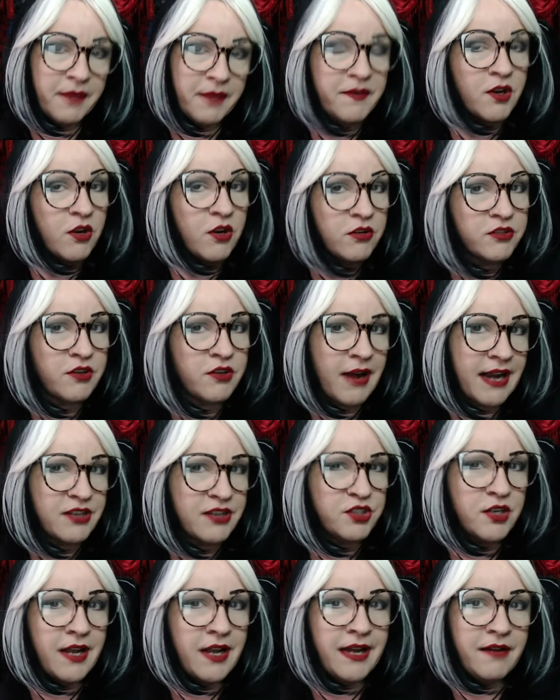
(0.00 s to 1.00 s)
and the girls are
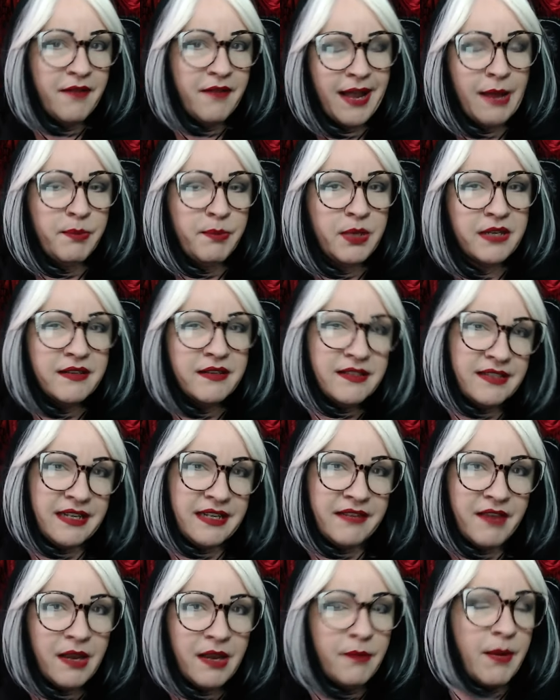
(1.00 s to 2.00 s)
actually kind of happy to
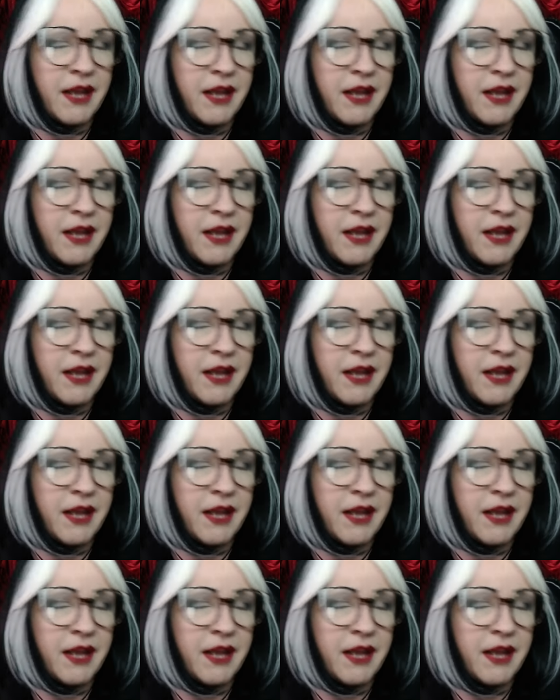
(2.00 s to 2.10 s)
see them.